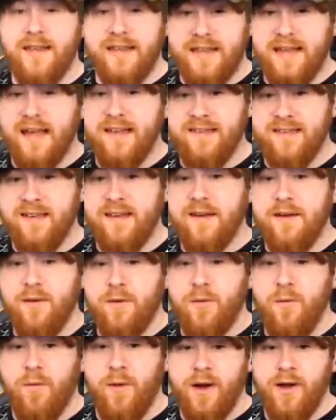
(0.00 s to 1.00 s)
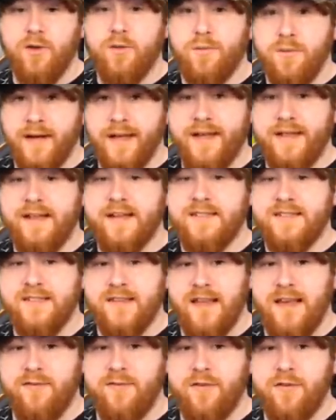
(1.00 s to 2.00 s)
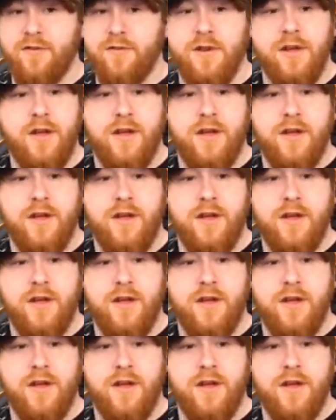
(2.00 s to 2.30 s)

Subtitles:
giddy while playing this level,